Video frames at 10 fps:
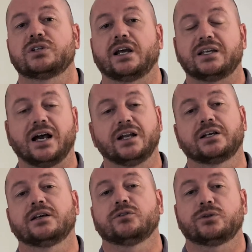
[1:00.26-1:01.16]

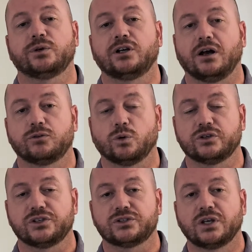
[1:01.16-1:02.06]
iconic of the 3 golf
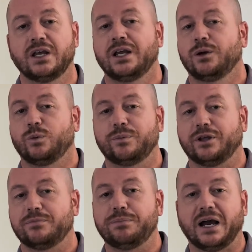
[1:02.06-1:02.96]
courses. We
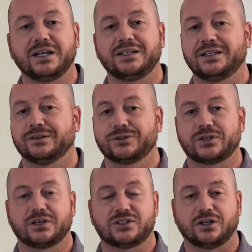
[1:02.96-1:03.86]
play Pine Needles,
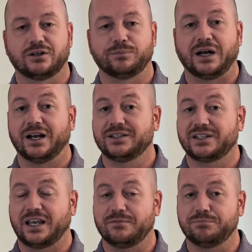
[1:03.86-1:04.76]
Southern Pines,
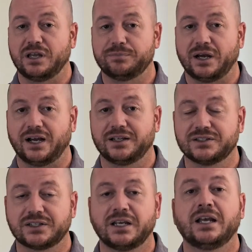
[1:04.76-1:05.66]
and Mid Pines.